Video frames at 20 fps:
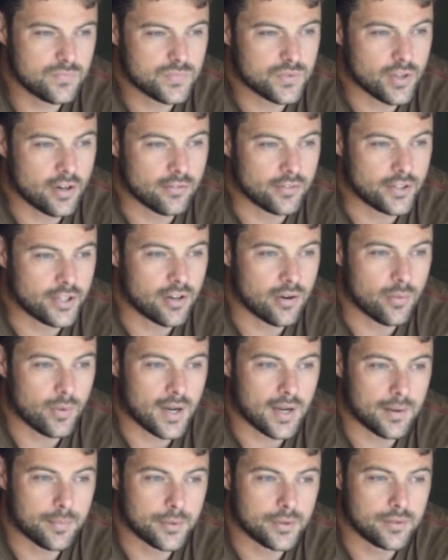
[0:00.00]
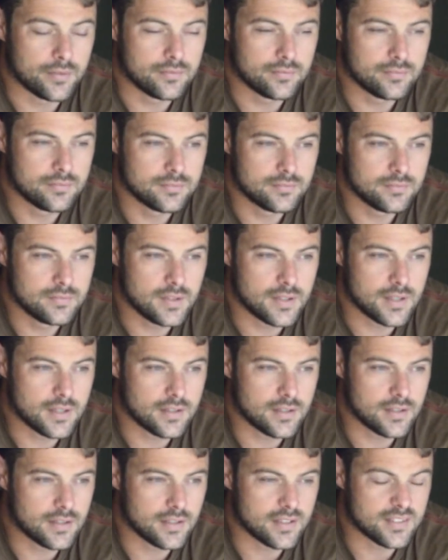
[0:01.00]
Don't really know what happened.
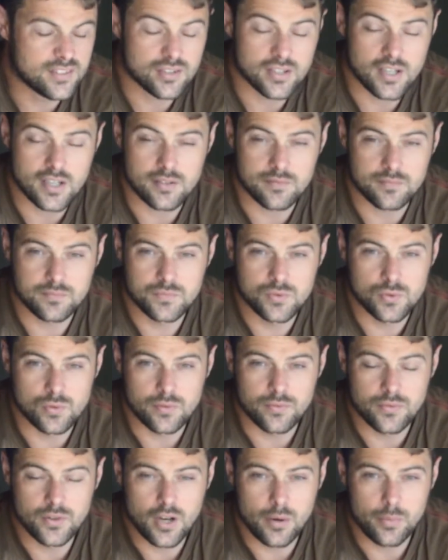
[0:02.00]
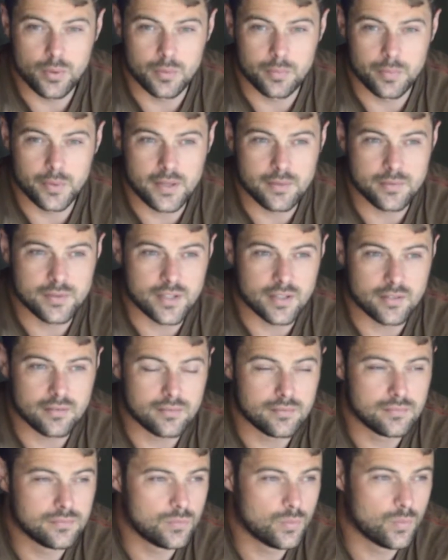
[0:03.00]
Did sort of a couple of beats and
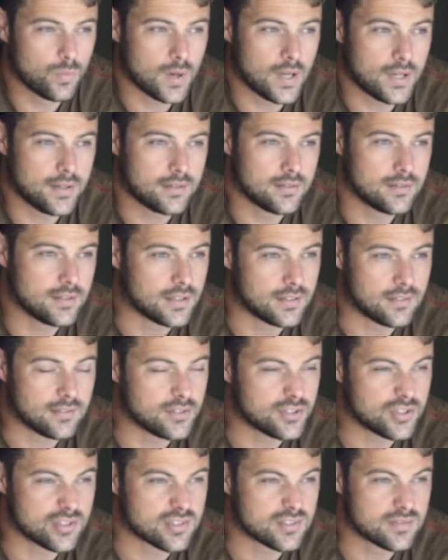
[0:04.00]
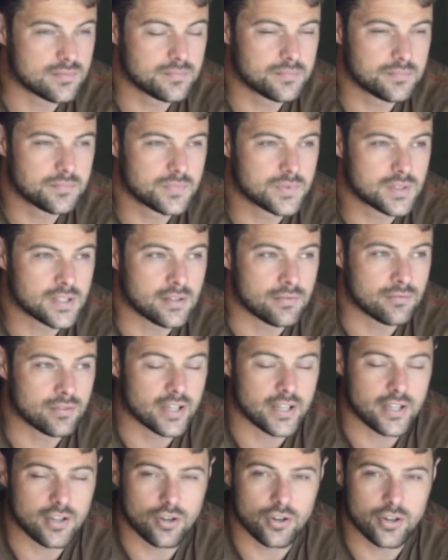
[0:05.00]
went, just didn't
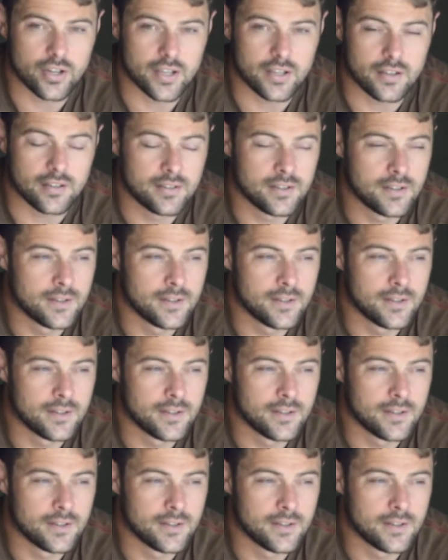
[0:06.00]
really hook it.